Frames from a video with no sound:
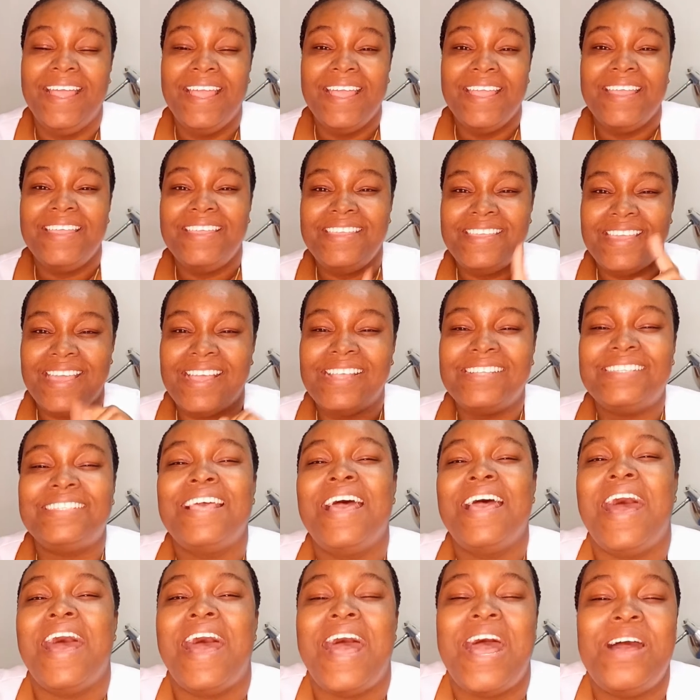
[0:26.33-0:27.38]
Yes,
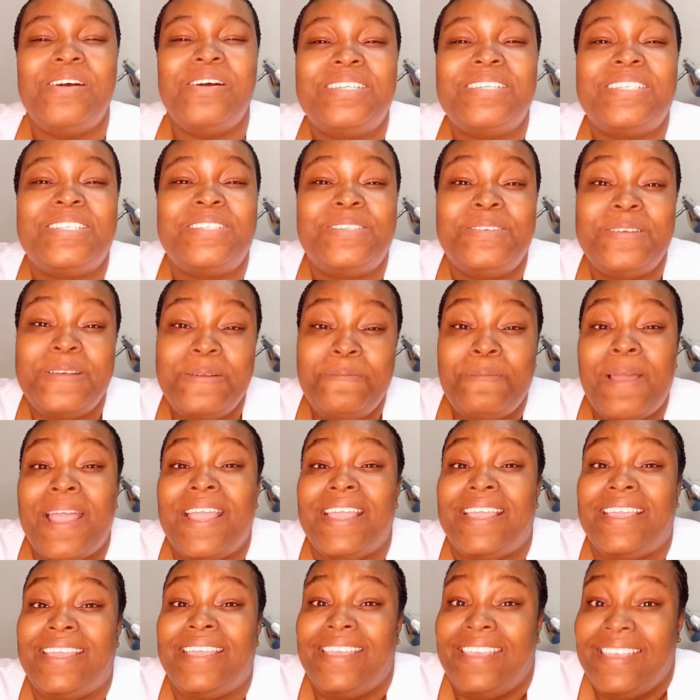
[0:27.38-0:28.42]
I was doing my
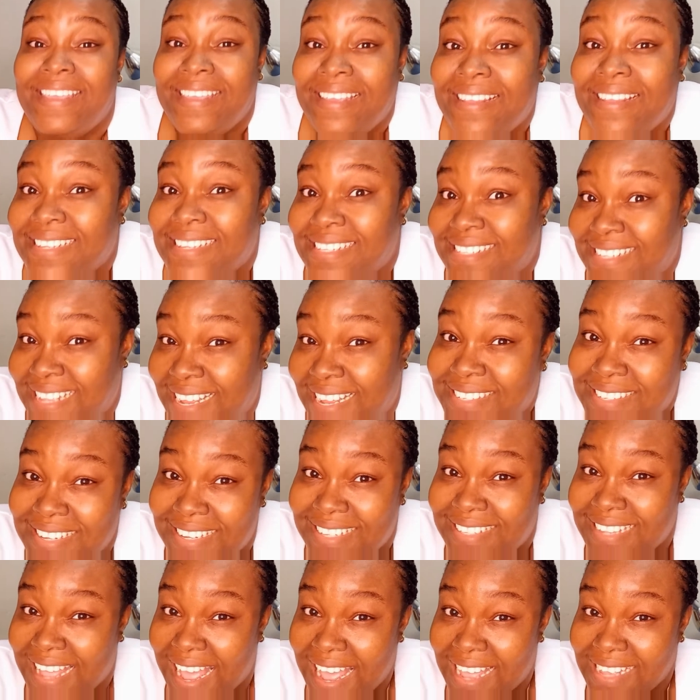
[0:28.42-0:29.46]
Kegels
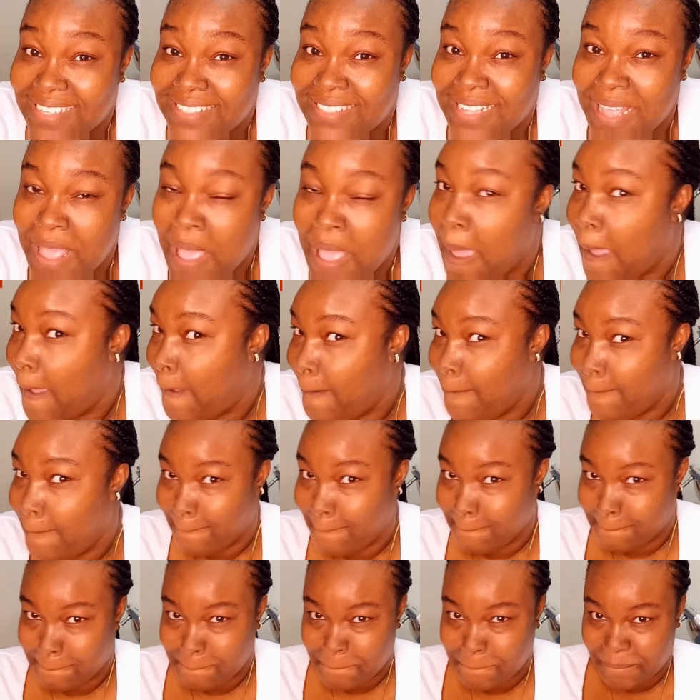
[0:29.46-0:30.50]
exercise.
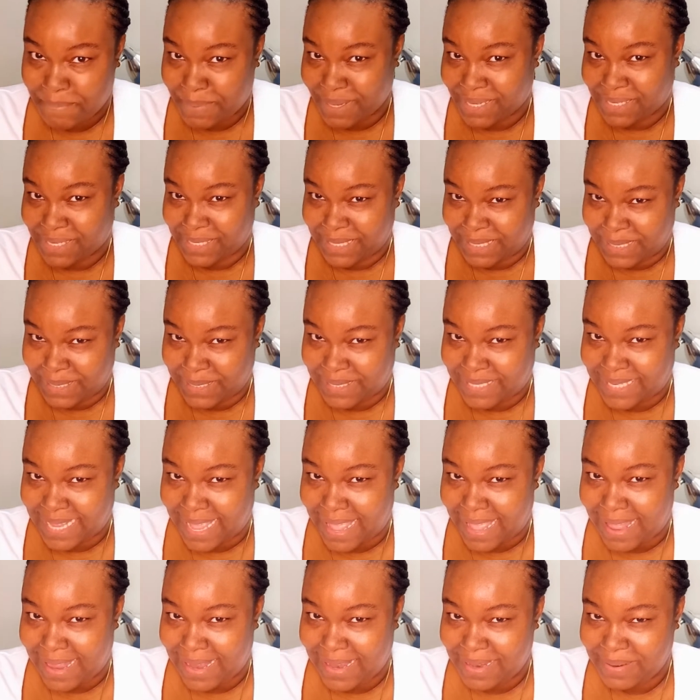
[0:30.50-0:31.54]
But could you
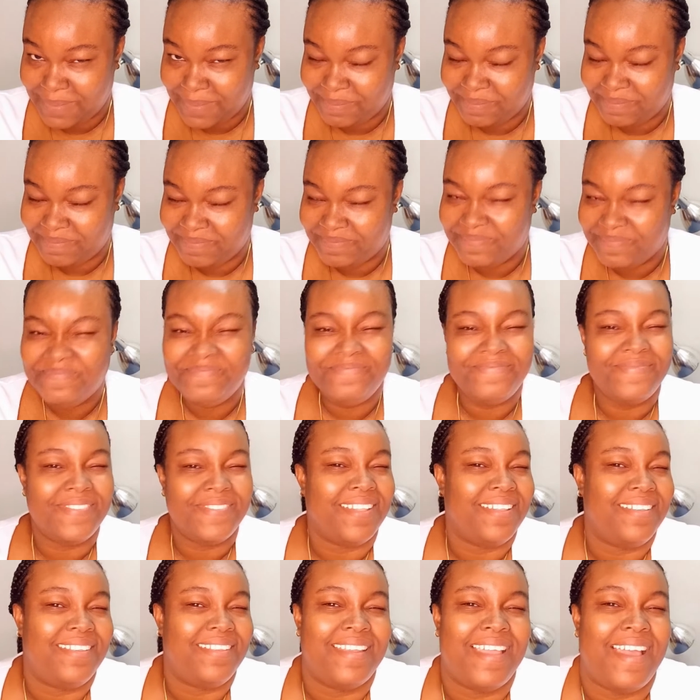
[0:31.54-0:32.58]
tell?
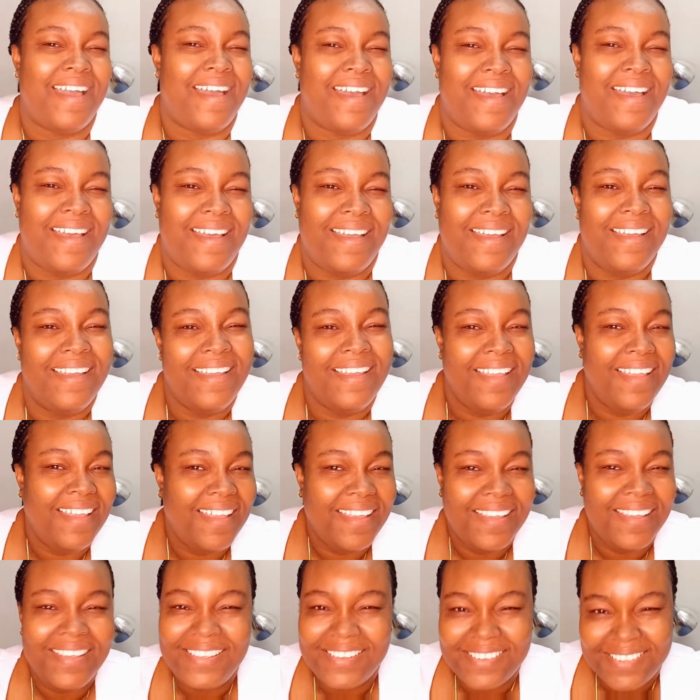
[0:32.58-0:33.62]
Nah,
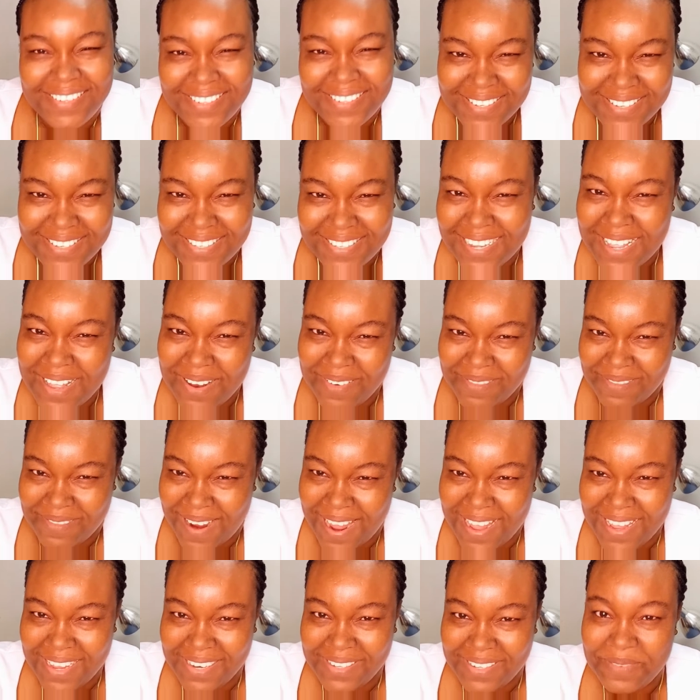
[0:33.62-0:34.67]
you couldn't tell,
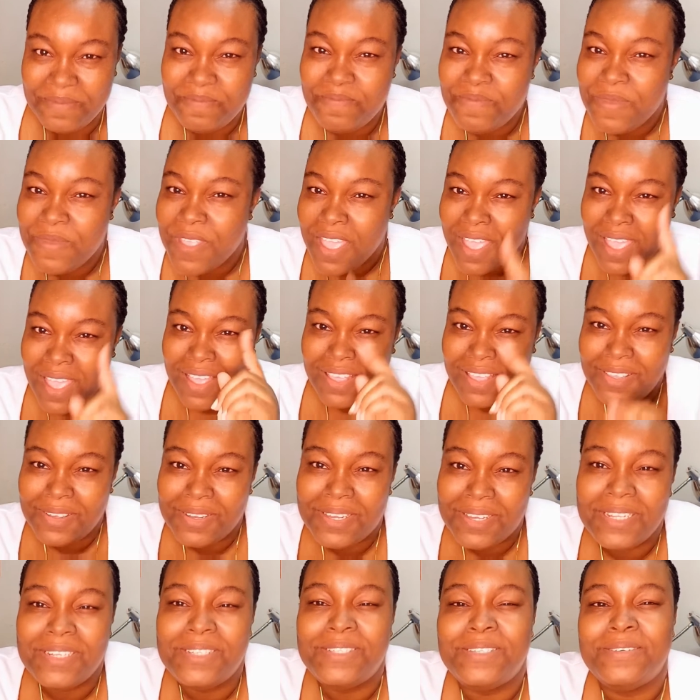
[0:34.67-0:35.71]
right? You
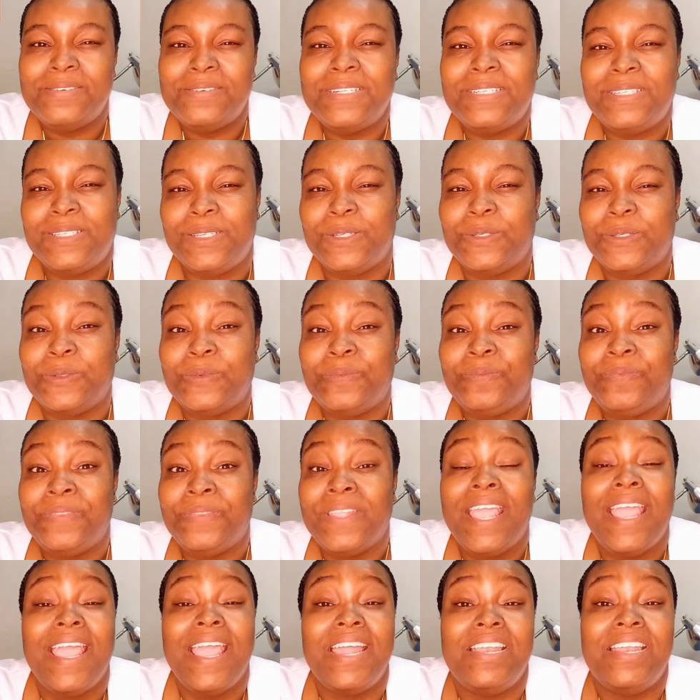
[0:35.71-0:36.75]
can do it too.
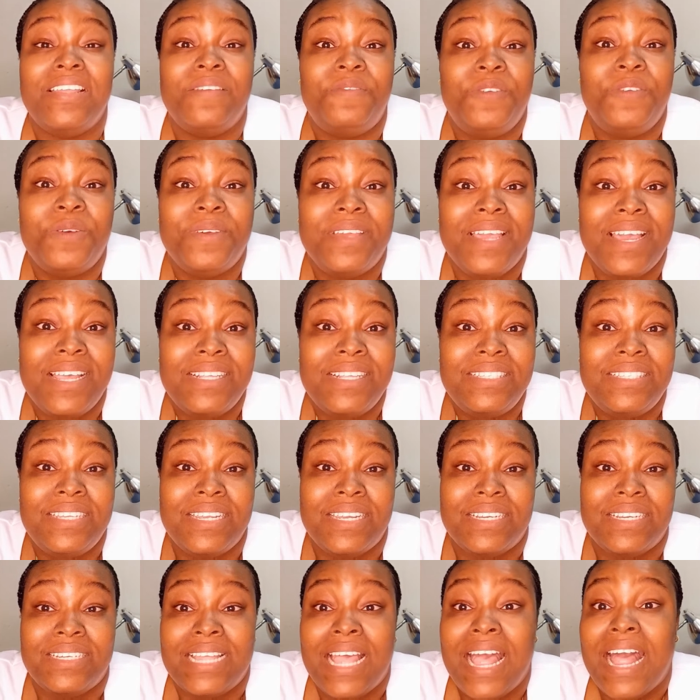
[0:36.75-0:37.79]
And if you guessed
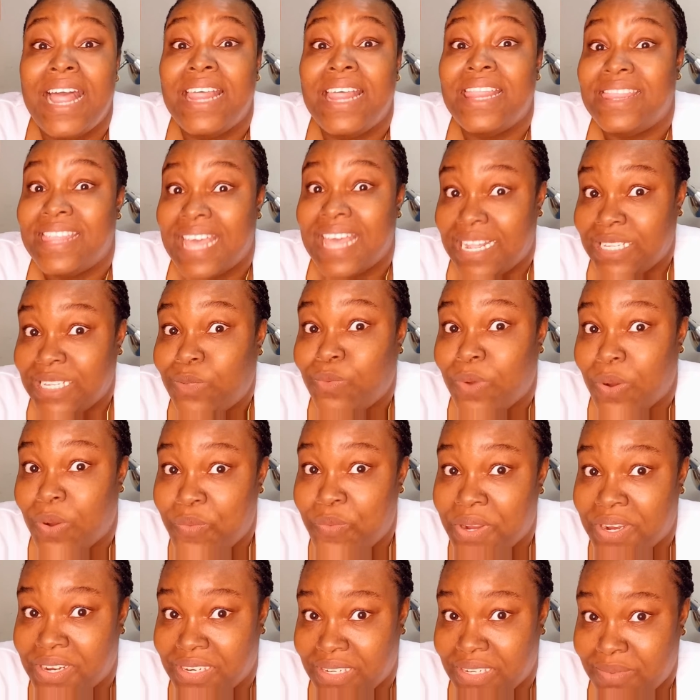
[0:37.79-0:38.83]
it, that's what we're
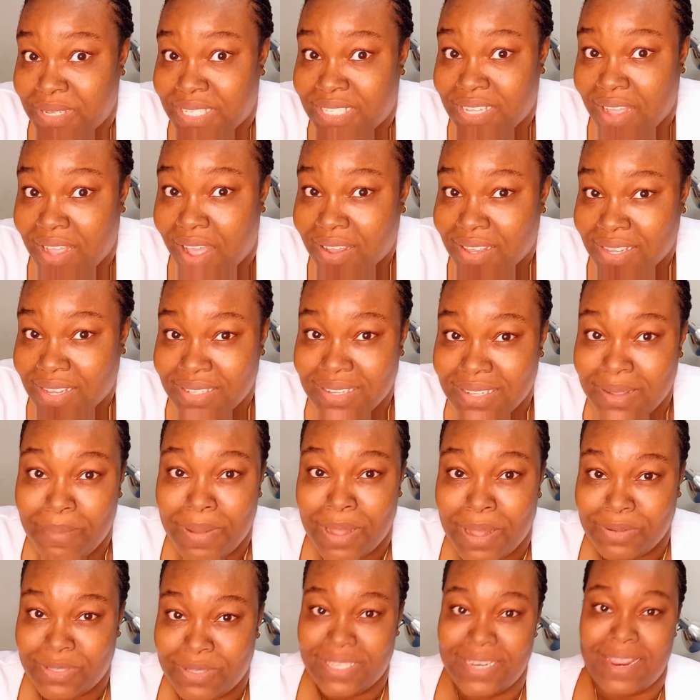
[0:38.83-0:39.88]
going to be talking
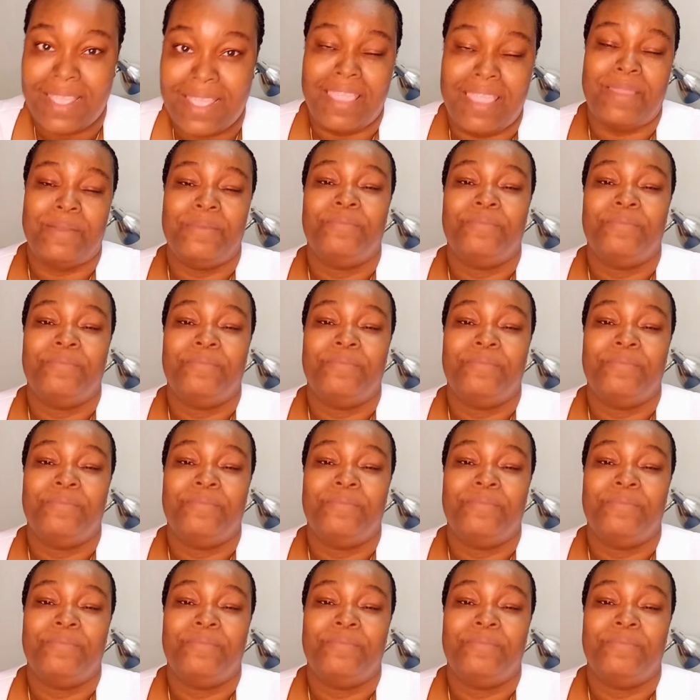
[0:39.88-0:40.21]
about today.